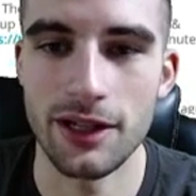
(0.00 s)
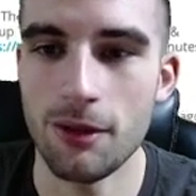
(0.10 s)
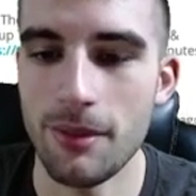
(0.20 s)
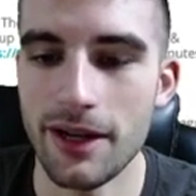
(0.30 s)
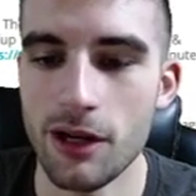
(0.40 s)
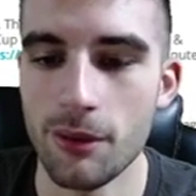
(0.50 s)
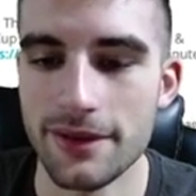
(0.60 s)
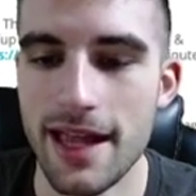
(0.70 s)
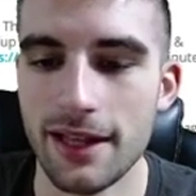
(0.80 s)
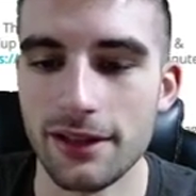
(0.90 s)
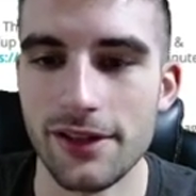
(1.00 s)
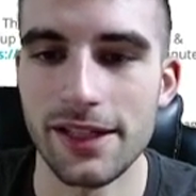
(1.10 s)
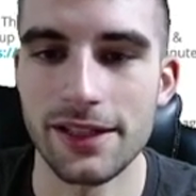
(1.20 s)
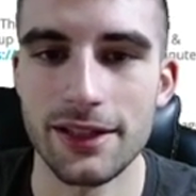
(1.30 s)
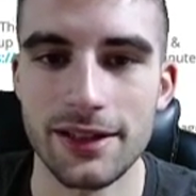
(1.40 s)
I don't mind going with Zach
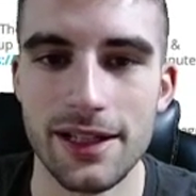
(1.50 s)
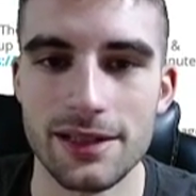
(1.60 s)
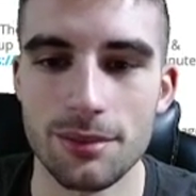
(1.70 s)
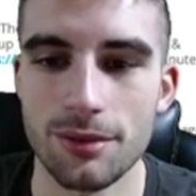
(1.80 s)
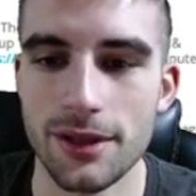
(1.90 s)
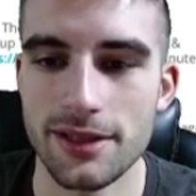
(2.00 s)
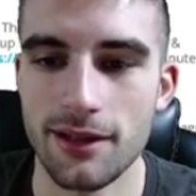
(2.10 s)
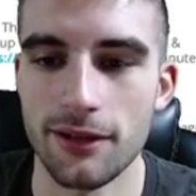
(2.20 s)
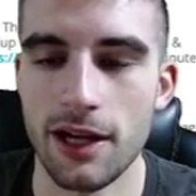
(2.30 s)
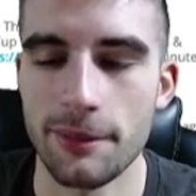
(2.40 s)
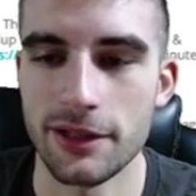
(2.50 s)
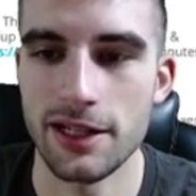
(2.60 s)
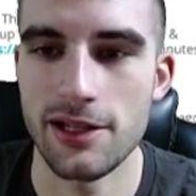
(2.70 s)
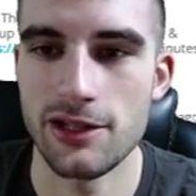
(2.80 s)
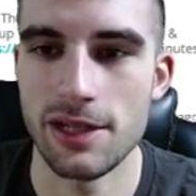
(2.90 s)
LaVine here. I think he's a pretty solid option
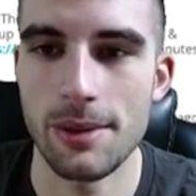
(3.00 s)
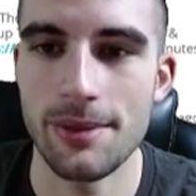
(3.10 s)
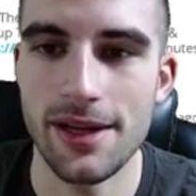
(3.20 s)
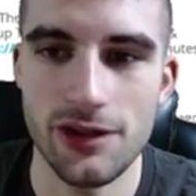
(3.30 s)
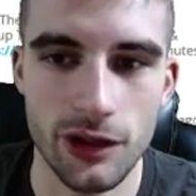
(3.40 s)
in GPPs.